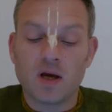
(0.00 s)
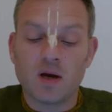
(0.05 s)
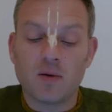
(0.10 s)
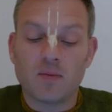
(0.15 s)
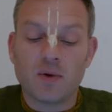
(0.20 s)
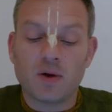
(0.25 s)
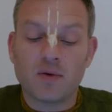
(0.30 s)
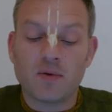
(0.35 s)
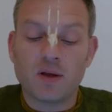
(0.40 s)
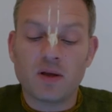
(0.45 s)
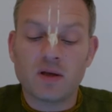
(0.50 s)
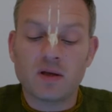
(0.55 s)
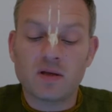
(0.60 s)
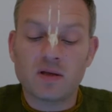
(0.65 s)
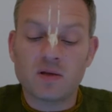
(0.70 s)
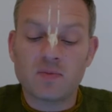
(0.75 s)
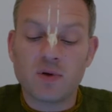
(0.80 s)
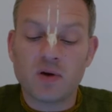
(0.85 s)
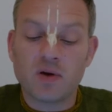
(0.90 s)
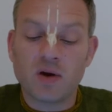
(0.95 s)
But when the
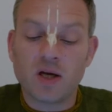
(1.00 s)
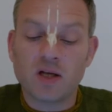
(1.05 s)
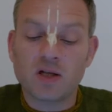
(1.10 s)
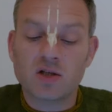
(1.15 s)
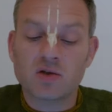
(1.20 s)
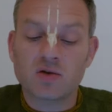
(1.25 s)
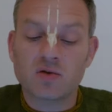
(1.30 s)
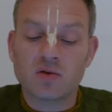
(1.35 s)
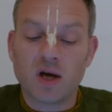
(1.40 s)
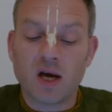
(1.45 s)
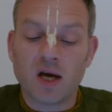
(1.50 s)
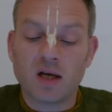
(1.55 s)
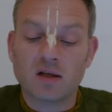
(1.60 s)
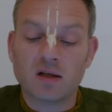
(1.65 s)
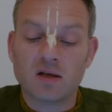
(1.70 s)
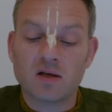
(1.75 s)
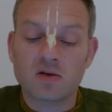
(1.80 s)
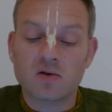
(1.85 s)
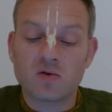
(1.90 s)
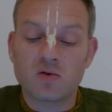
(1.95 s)
inspiration to act
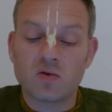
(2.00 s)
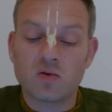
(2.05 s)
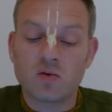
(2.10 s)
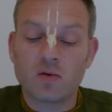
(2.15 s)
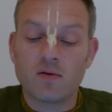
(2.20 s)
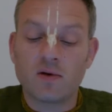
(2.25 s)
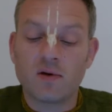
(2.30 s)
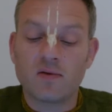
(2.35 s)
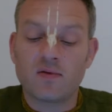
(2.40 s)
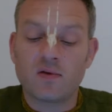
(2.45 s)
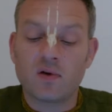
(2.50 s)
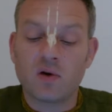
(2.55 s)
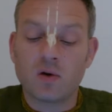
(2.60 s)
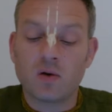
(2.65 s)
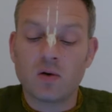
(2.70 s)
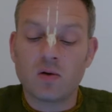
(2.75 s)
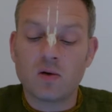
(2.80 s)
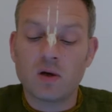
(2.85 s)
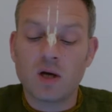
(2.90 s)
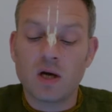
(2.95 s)
as guru will
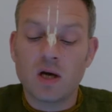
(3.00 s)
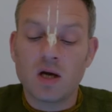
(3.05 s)
flow,